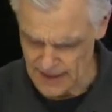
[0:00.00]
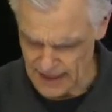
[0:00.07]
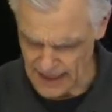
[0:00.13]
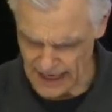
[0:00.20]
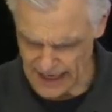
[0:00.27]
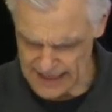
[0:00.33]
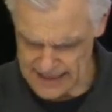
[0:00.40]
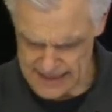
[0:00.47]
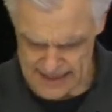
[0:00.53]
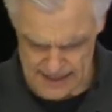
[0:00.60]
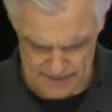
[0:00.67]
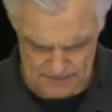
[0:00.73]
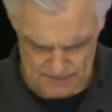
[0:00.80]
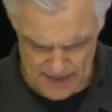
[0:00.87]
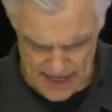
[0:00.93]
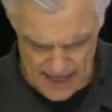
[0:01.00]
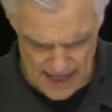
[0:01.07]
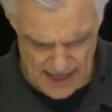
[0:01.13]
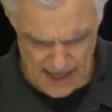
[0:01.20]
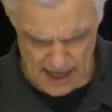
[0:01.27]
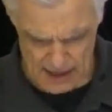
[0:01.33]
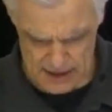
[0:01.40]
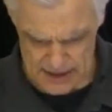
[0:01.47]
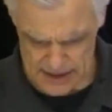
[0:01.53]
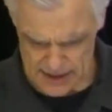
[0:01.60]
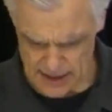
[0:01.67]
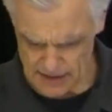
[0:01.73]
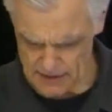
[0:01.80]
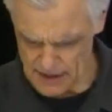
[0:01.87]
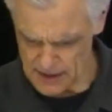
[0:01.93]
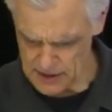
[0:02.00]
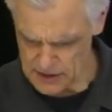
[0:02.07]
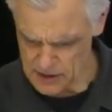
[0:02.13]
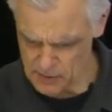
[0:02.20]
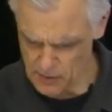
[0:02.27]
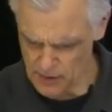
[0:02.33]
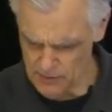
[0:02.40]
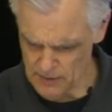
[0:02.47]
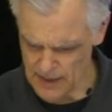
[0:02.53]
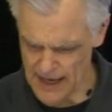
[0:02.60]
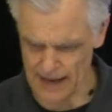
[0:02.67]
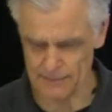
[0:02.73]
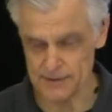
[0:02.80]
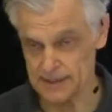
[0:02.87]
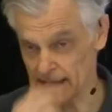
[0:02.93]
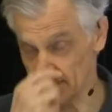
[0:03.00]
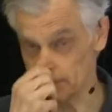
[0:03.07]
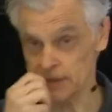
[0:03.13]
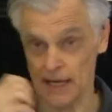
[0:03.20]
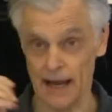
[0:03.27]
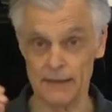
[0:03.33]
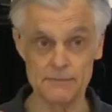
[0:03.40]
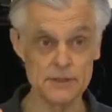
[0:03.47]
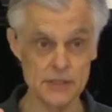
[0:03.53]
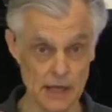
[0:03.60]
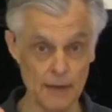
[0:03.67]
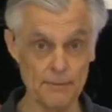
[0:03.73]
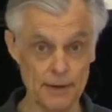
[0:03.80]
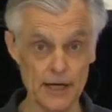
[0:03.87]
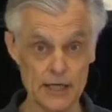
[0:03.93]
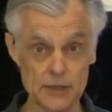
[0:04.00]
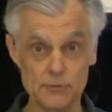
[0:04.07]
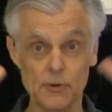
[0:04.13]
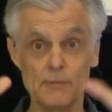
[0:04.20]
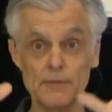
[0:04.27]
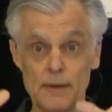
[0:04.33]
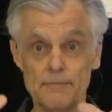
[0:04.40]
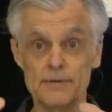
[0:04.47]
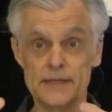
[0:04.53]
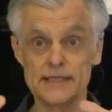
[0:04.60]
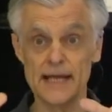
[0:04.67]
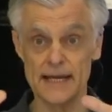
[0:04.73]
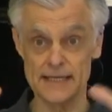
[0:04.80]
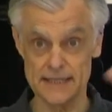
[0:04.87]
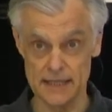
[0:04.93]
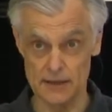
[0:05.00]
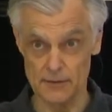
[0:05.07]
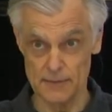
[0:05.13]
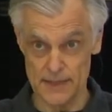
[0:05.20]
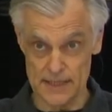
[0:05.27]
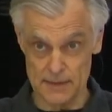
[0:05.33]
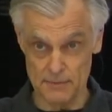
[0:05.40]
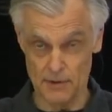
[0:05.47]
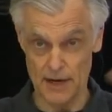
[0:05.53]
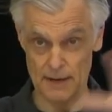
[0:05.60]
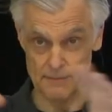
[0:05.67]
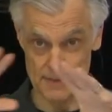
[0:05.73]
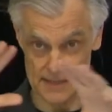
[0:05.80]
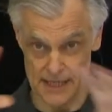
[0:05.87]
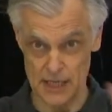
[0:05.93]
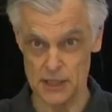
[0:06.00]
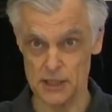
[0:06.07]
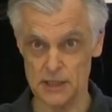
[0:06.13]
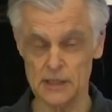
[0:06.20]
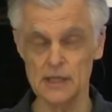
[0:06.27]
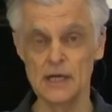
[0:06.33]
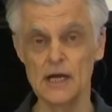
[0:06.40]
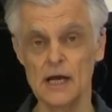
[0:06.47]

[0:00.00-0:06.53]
And uh, so, so what happens, sometimes a person would be possessed and there'd be demonic possession,